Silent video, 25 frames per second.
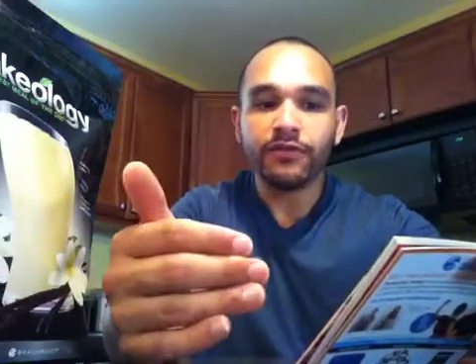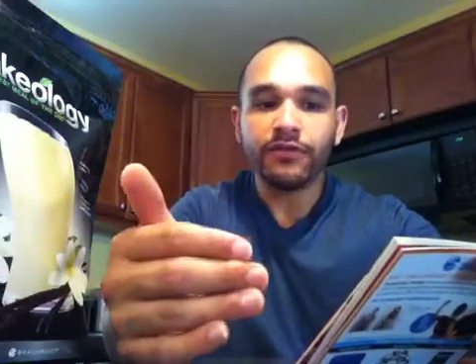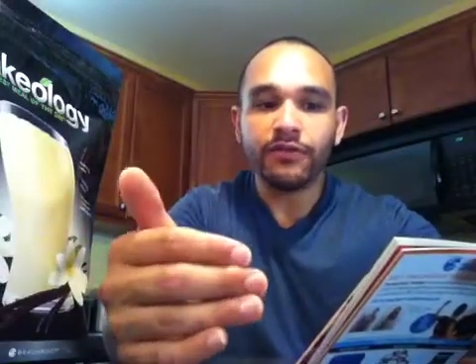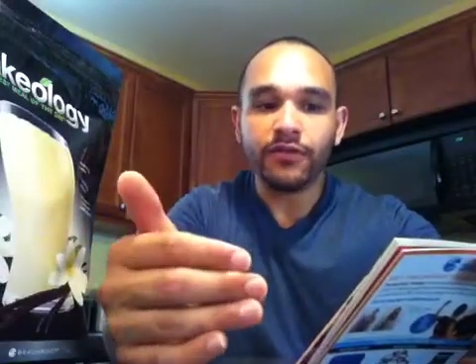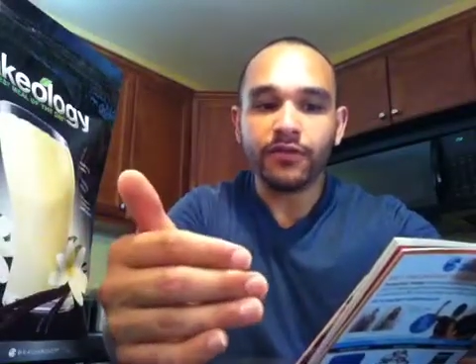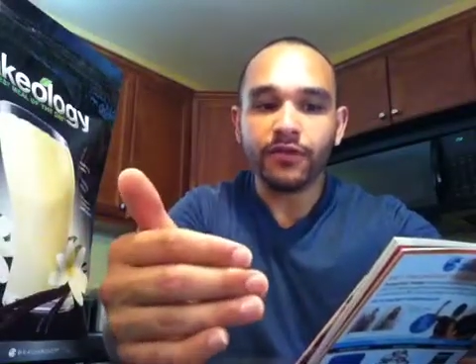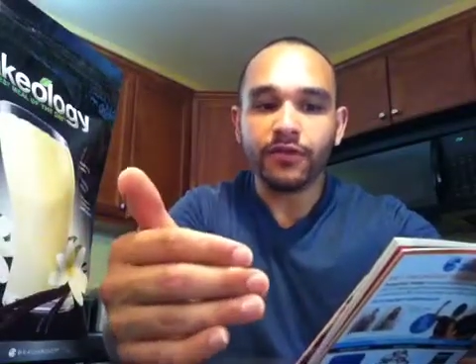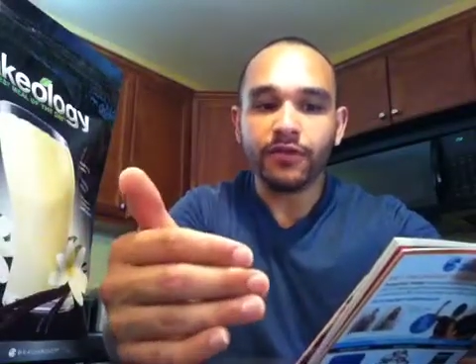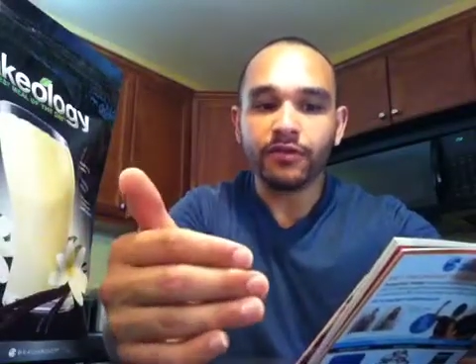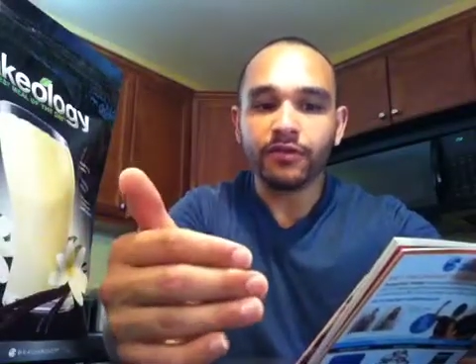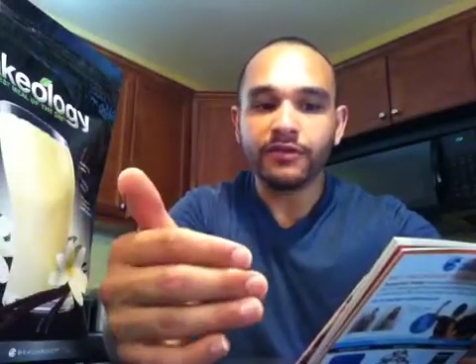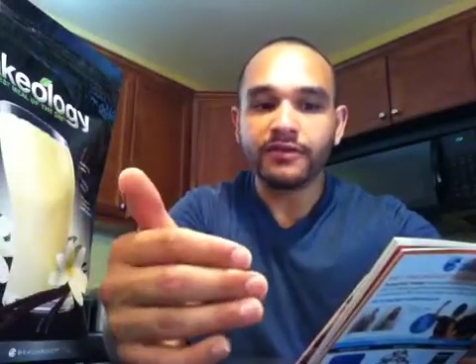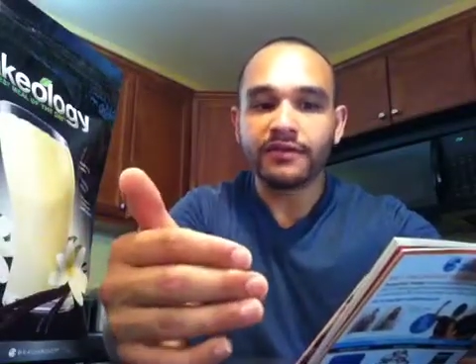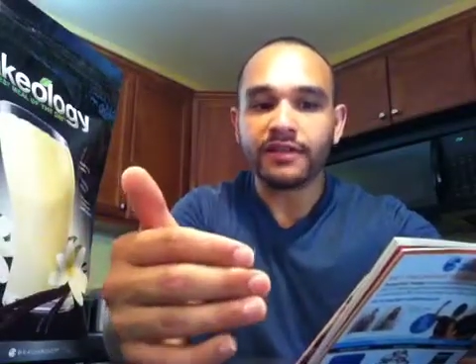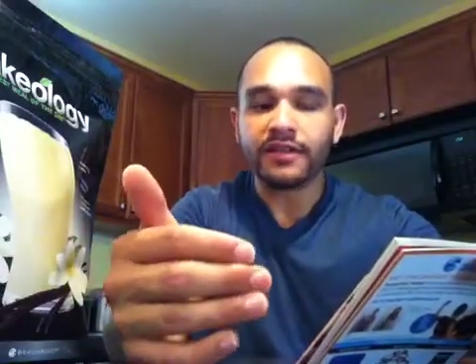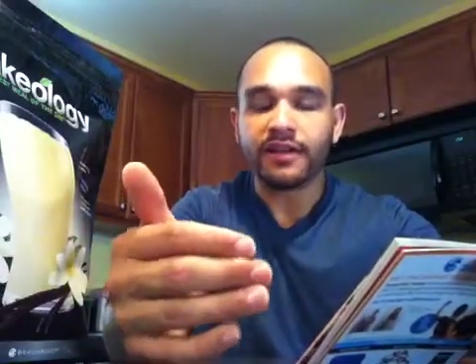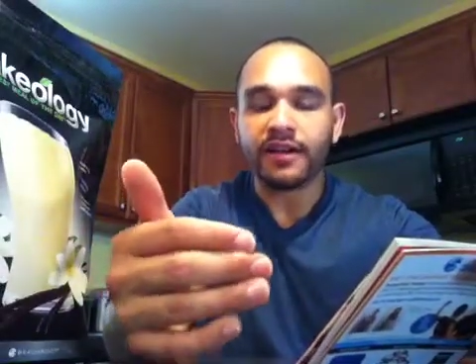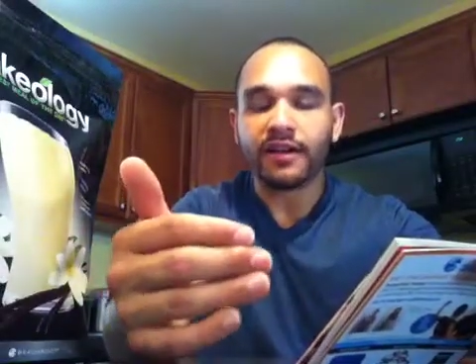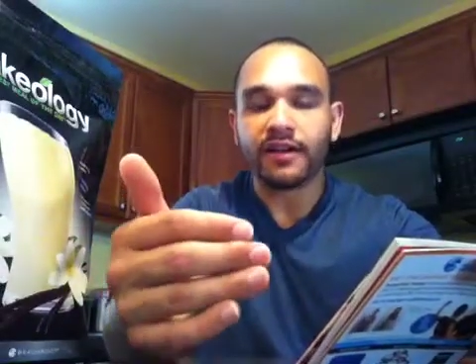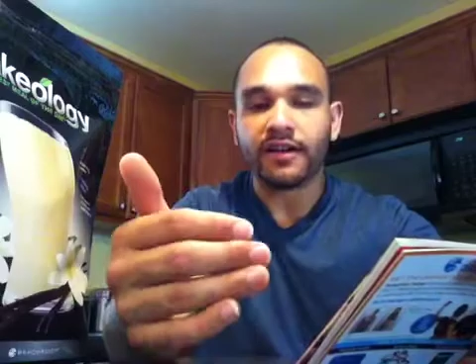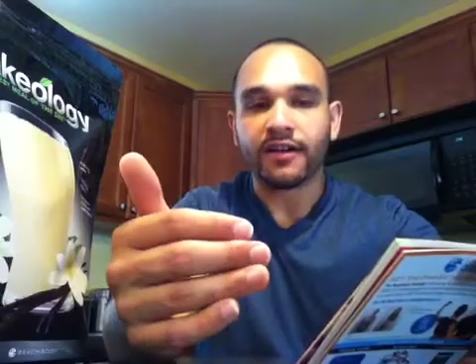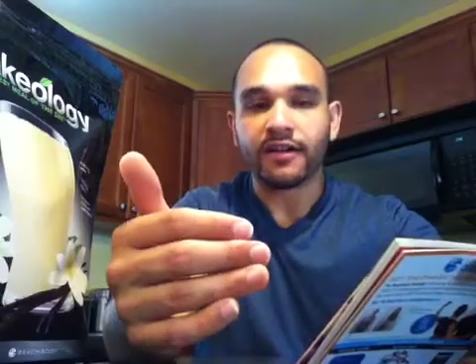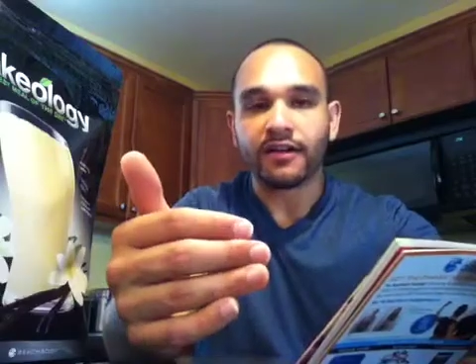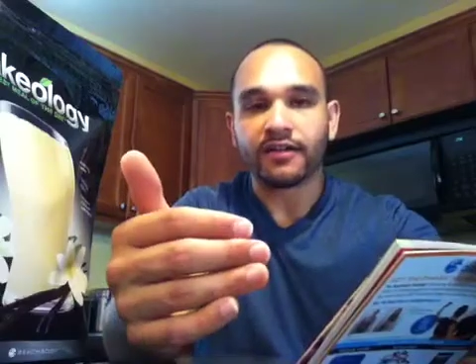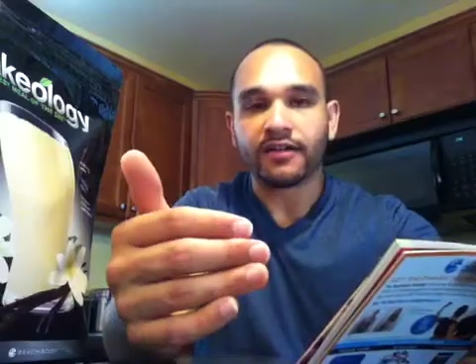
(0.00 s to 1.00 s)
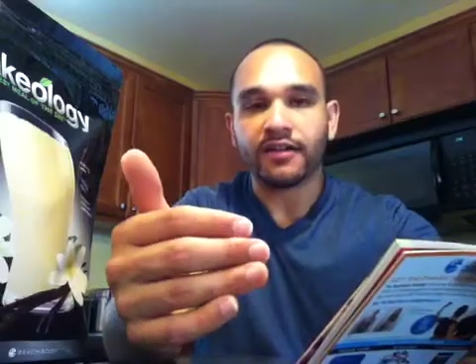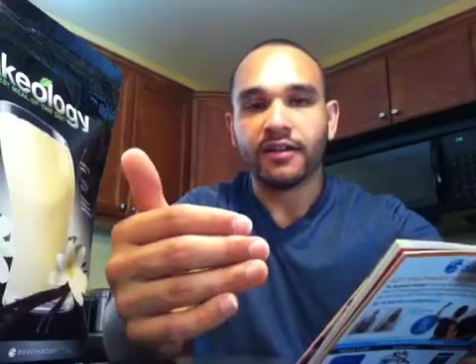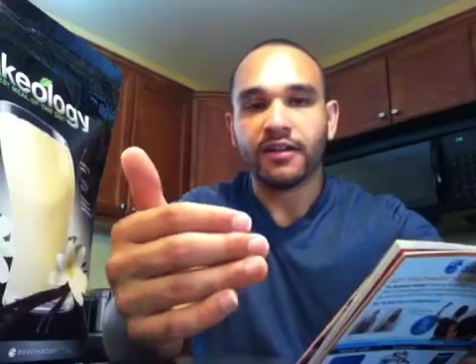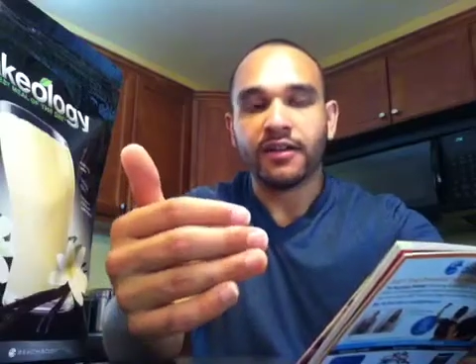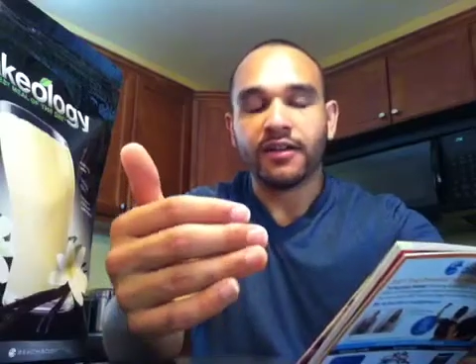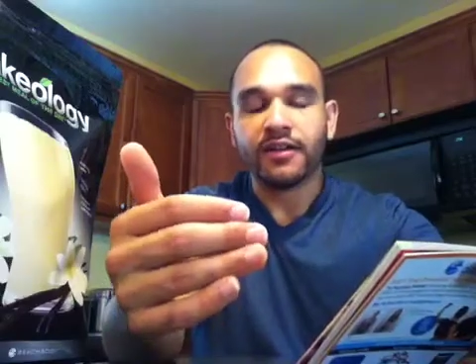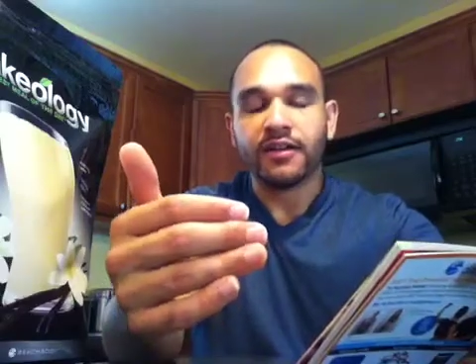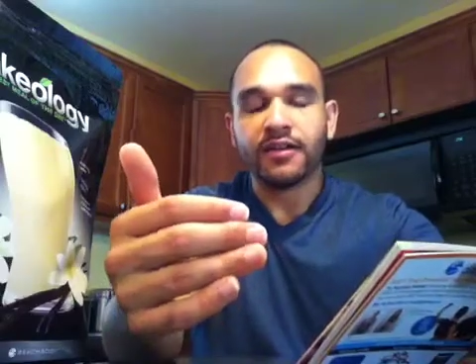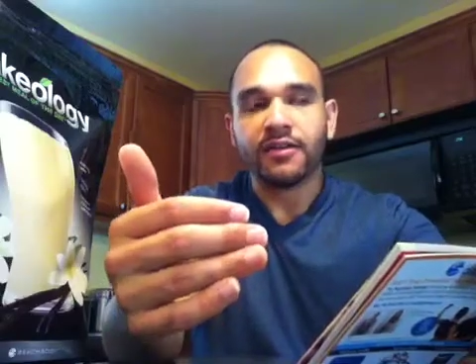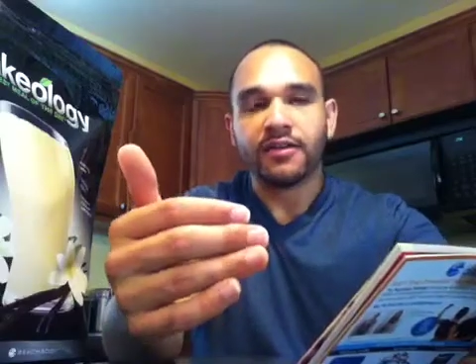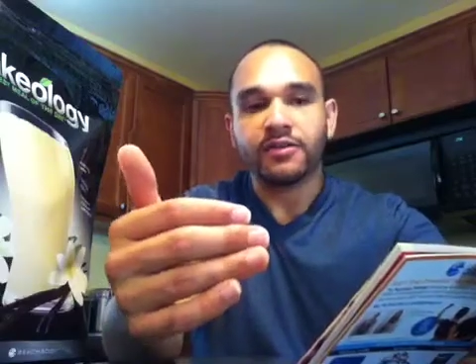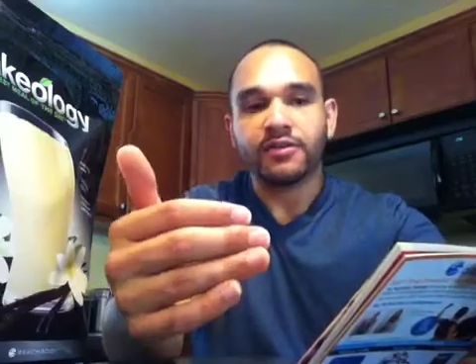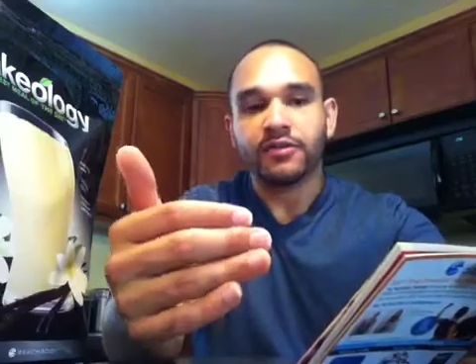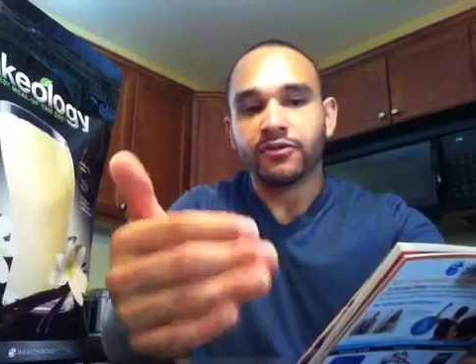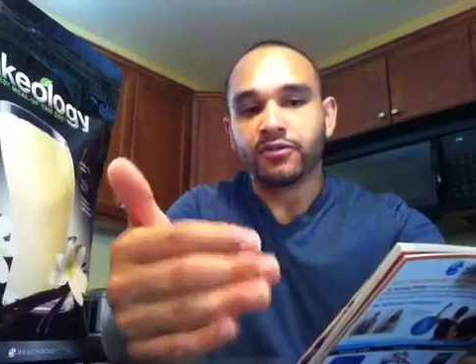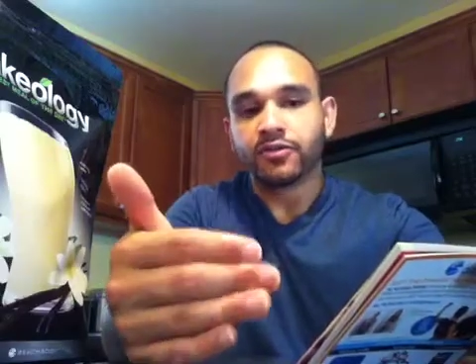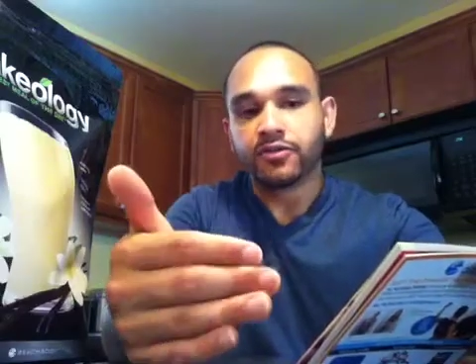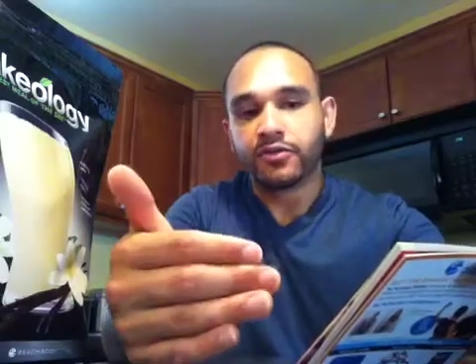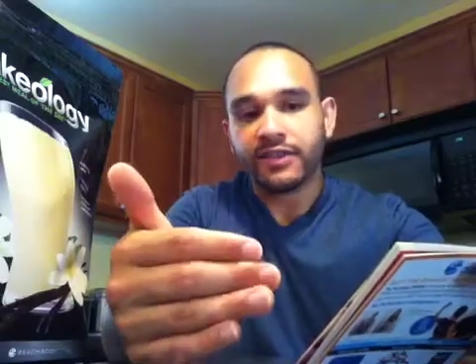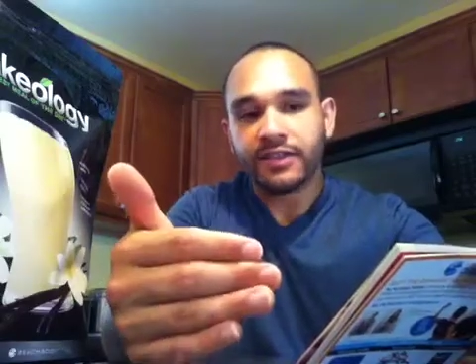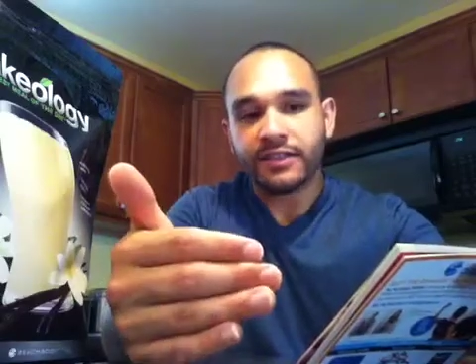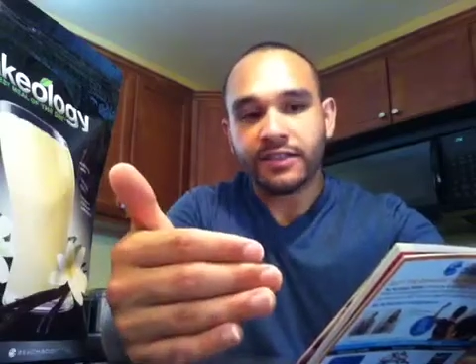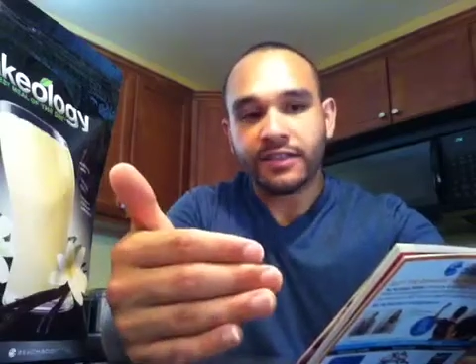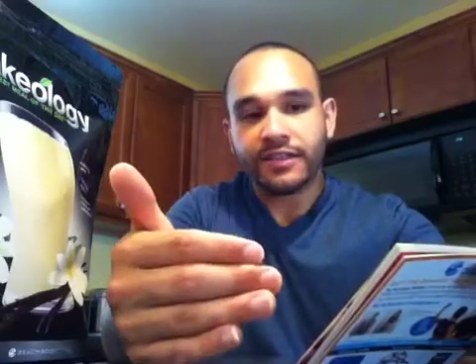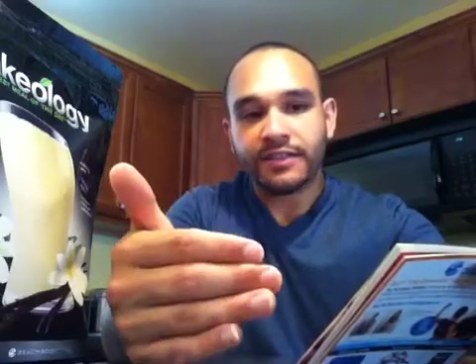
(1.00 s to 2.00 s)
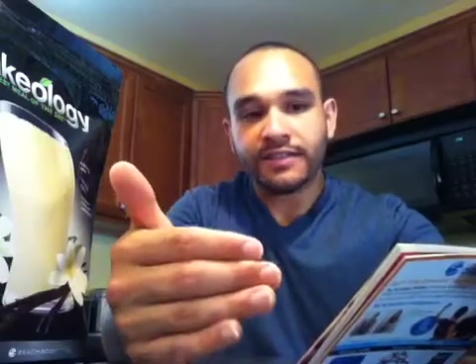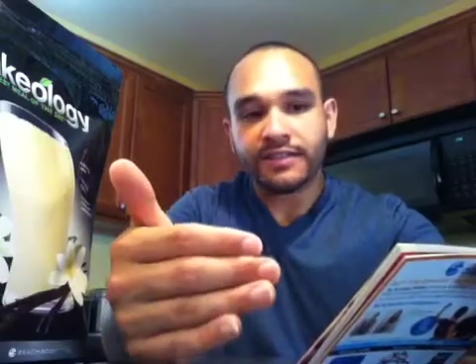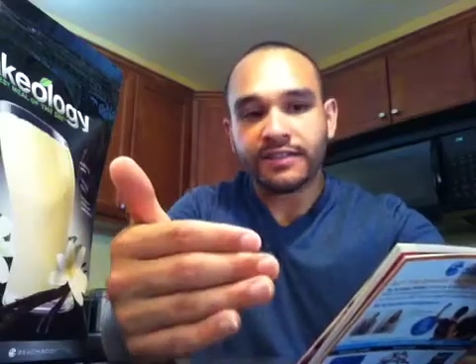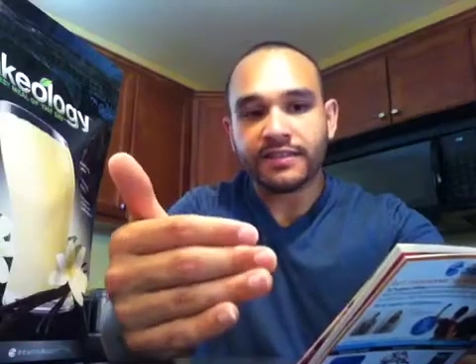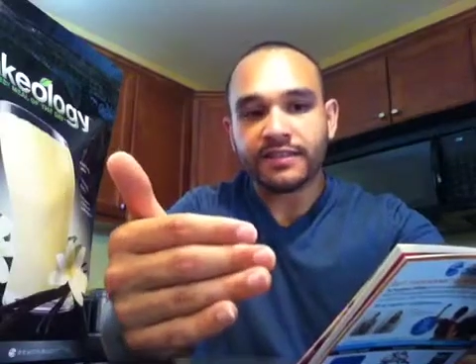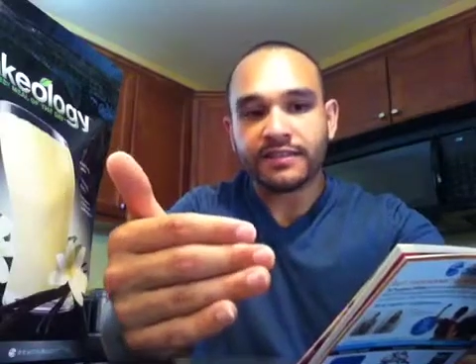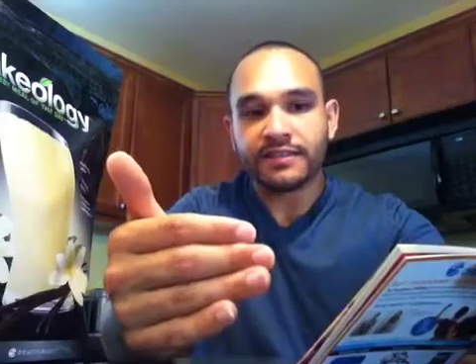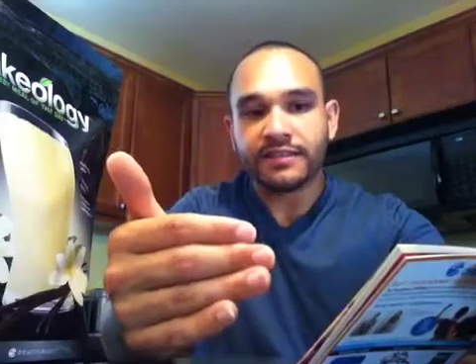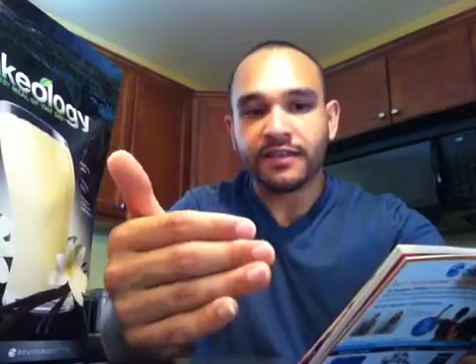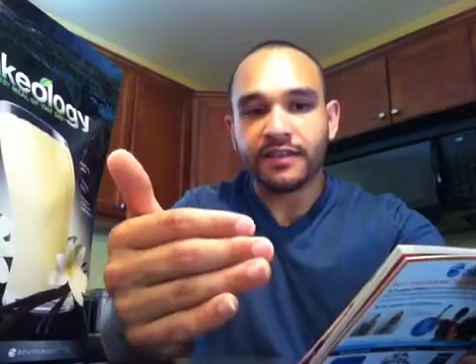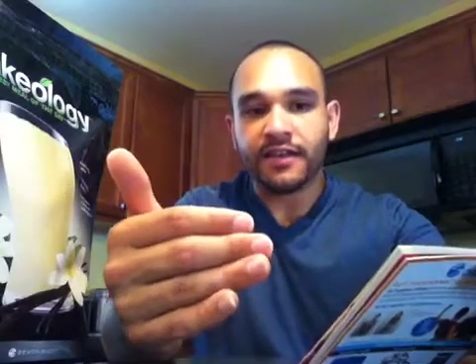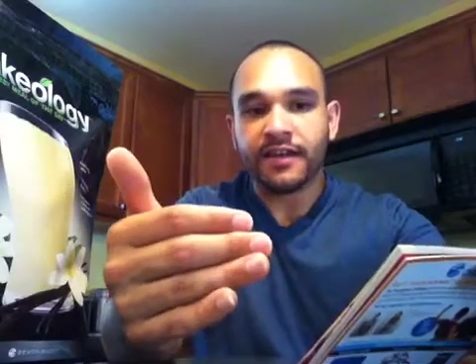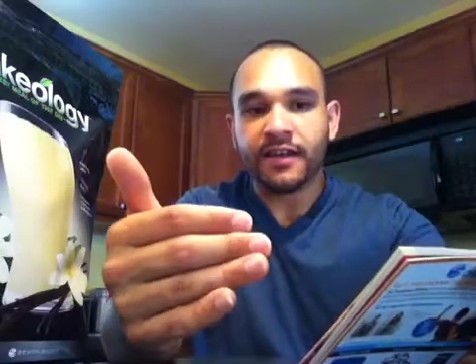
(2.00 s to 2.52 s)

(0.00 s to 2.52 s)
foods that are nutritious,